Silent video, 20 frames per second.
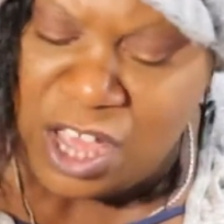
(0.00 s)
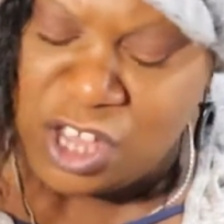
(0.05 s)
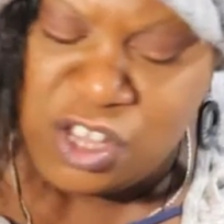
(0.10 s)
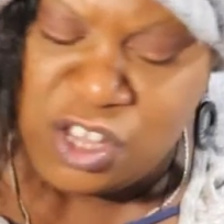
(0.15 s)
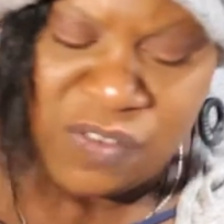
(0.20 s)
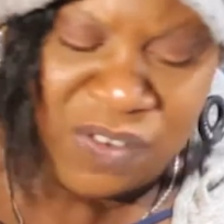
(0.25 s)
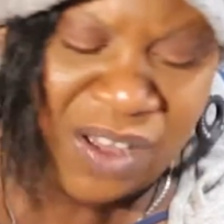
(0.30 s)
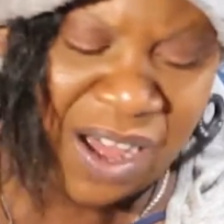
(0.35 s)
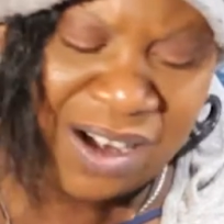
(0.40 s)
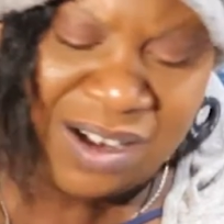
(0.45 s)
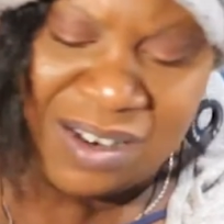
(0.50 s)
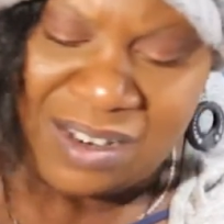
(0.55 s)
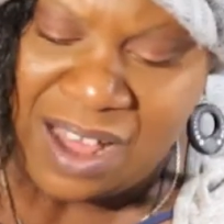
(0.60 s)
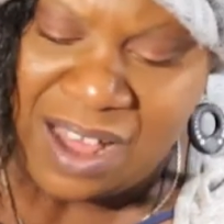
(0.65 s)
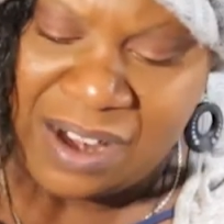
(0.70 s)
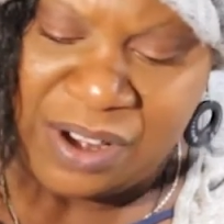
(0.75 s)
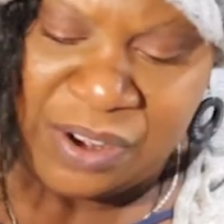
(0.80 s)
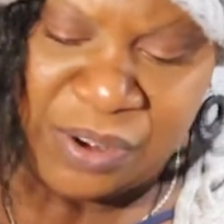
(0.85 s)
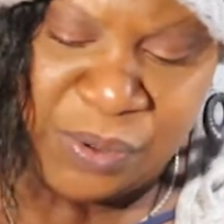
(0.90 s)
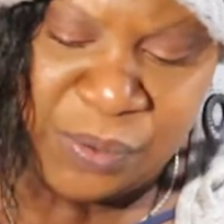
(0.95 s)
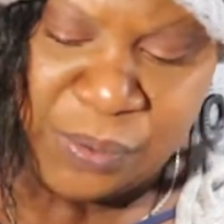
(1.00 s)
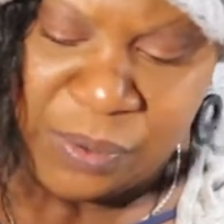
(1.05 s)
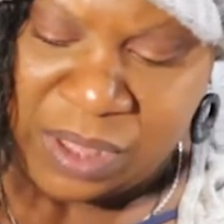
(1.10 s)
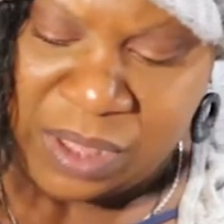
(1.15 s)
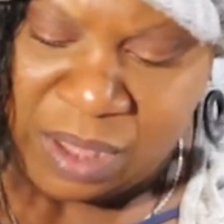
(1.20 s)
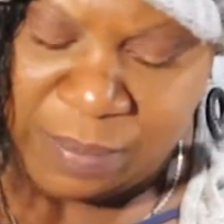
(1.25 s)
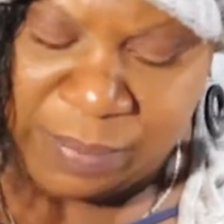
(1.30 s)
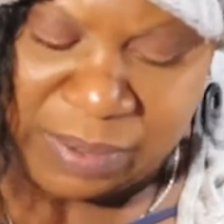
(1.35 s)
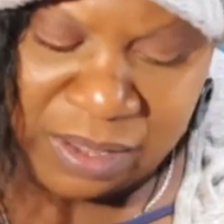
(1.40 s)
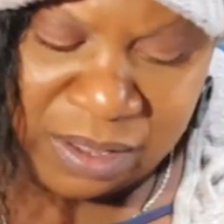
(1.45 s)
You've got a lot of new
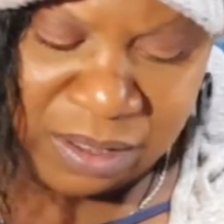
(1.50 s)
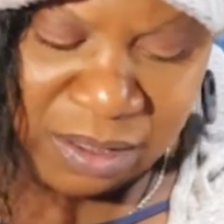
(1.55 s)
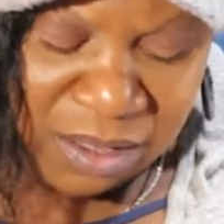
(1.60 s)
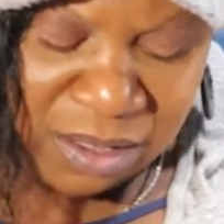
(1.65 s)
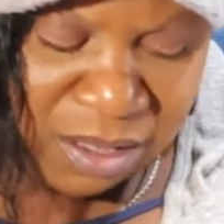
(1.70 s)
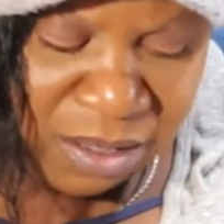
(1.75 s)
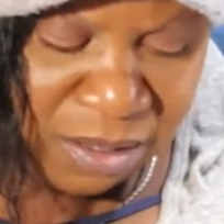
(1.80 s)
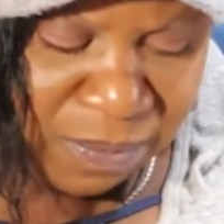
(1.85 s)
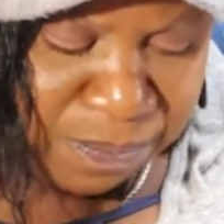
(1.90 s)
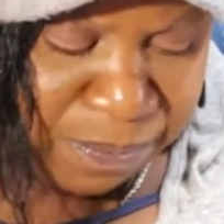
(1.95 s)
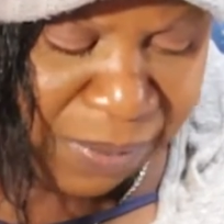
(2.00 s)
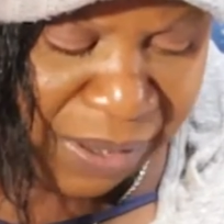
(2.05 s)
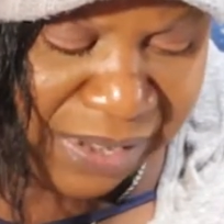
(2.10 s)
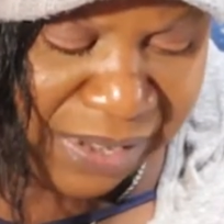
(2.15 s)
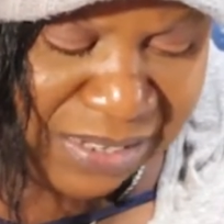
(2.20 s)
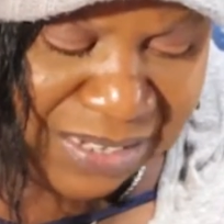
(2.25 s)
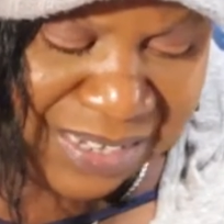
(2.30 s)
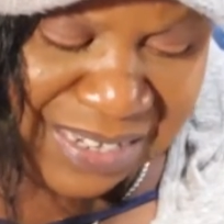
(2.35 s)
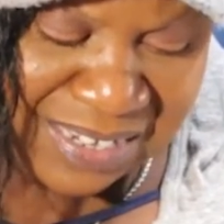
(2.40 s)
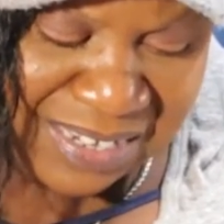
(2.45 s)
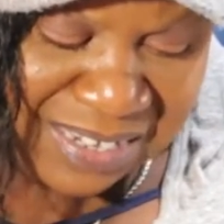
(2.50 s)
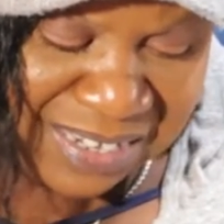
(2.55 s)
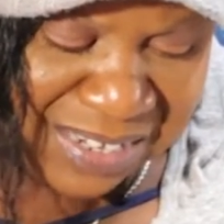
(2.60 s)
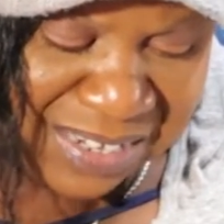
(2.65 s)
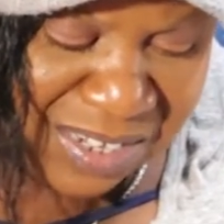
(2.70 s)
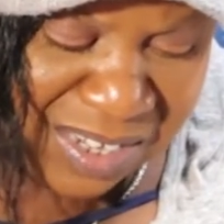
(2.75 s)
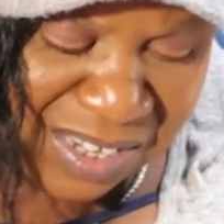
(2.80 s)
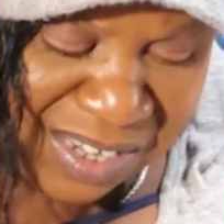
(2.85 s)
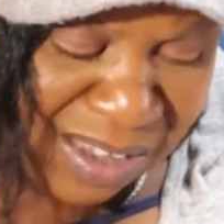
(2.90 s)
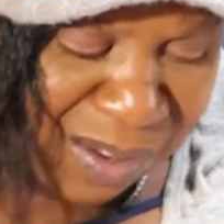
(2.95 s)
coming, Pisces. This
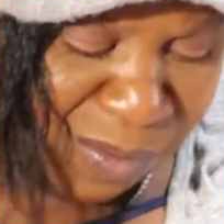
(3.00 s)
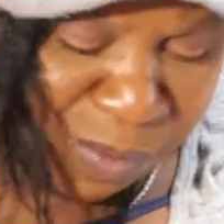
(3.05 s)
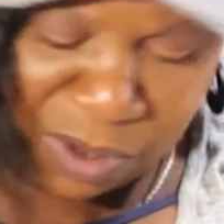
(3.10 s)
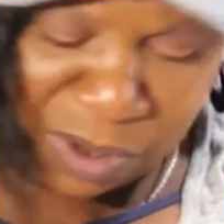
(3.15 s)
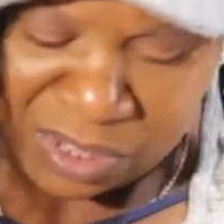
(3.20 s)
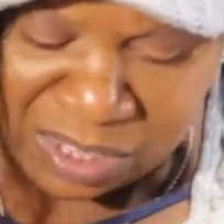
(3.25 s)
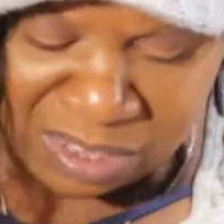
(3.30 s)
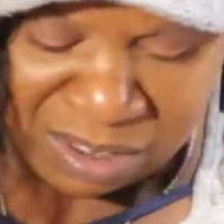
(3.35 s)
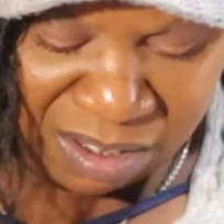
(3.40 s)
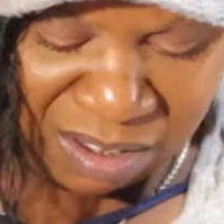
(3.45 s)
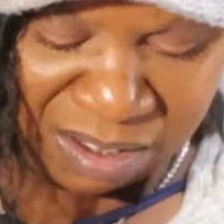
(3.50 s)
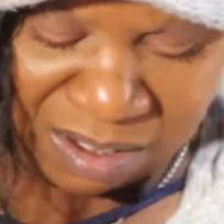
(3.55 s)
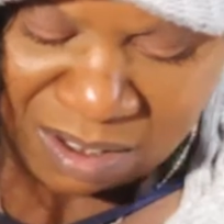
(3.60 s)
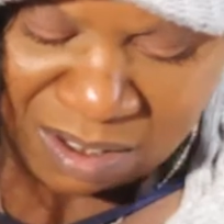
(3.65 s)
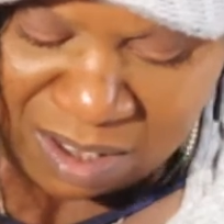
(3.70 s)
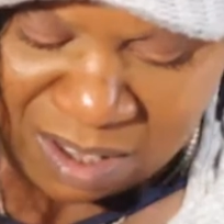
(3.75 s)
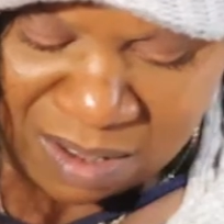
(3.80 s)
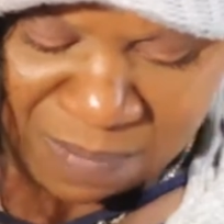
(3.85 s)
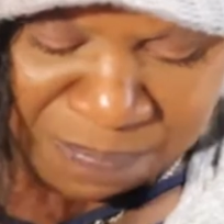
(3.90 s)
is looking really good.